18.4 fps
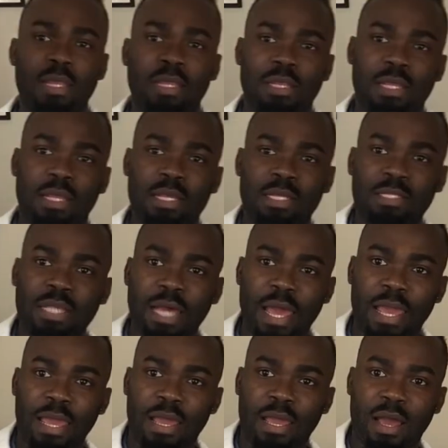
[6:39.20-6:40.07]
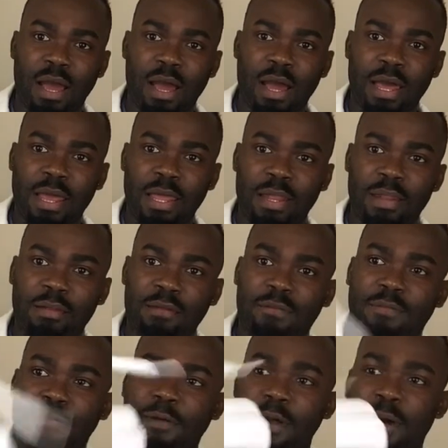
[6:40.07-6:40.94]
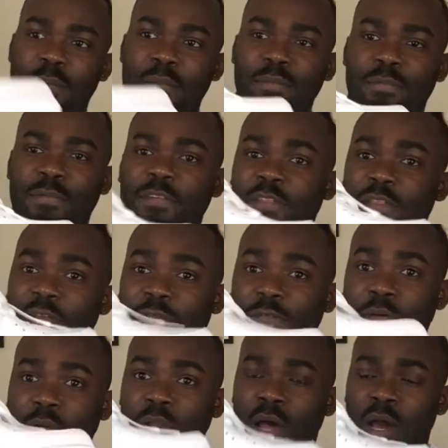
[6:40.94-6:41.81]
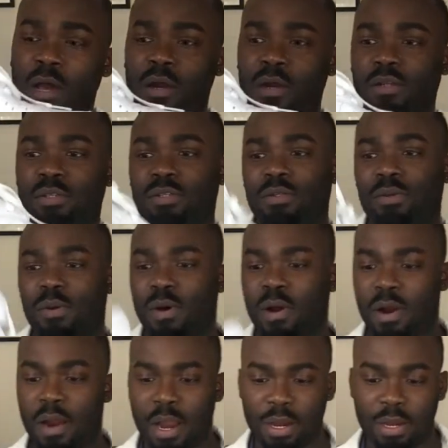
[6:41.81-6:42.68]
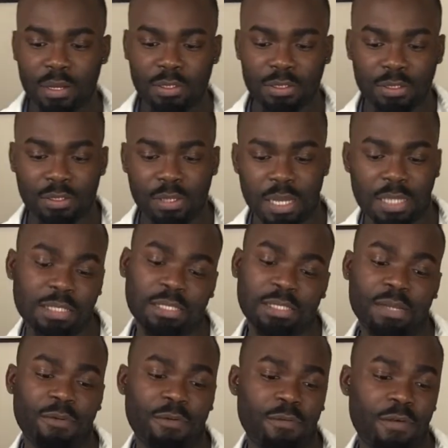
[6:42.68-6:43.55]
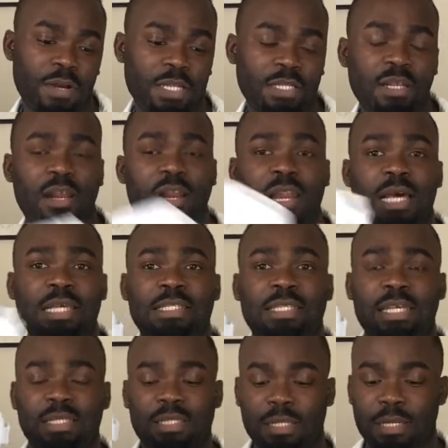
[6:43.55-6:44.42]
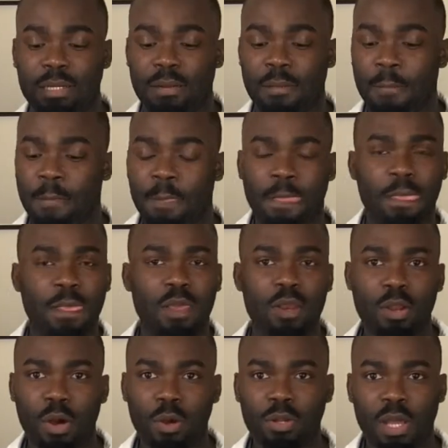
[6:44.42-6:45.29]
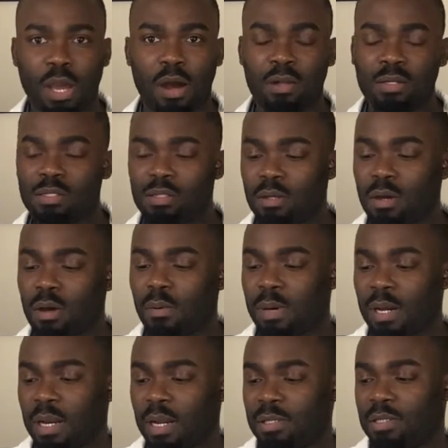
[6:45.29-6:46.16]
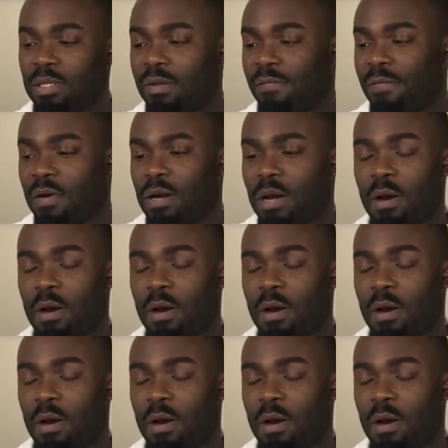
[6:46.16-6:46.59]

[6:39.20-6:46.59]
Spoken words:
these I got from the Foot Locker store, and as I said before, these are classics, and you know, they also go with a lot of different